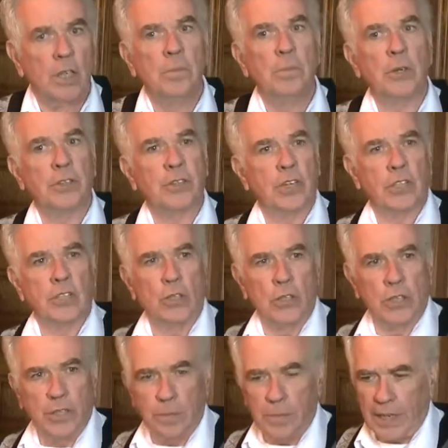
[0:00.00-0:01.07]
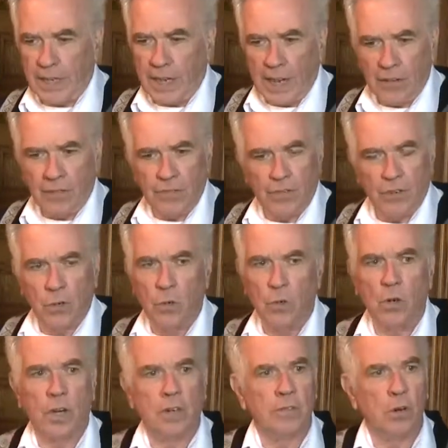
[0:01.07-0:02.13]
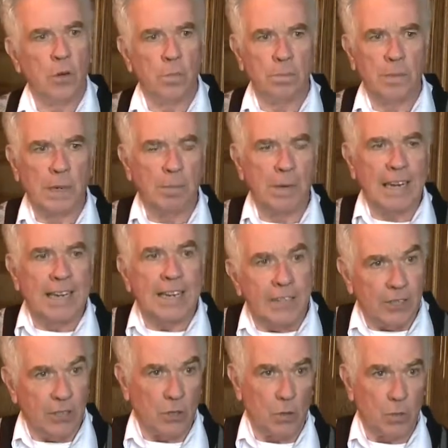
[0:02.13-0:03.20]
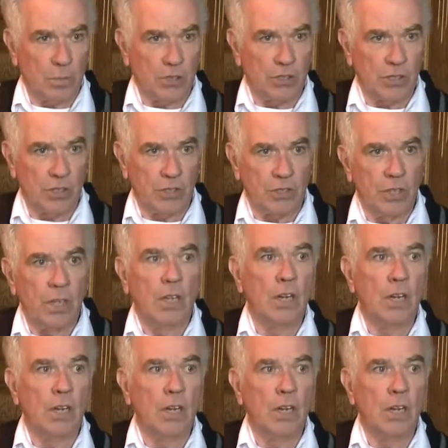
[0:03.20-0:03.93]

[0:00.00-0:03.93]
but there's going to be a flow of people into homelessness,